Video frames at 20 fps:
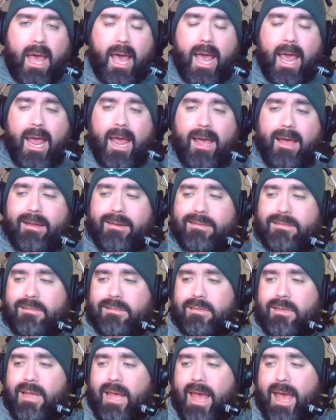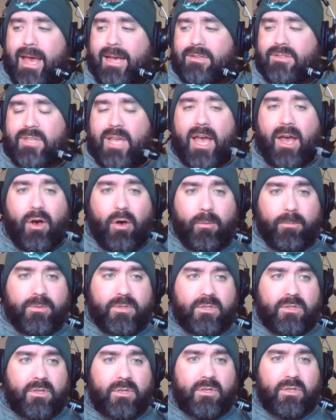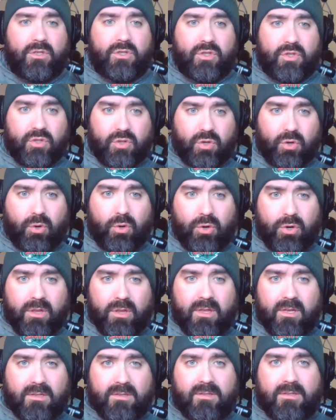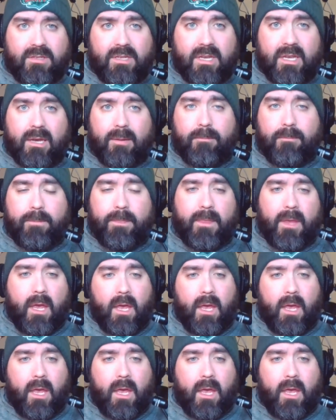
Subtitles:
and has helped turn this team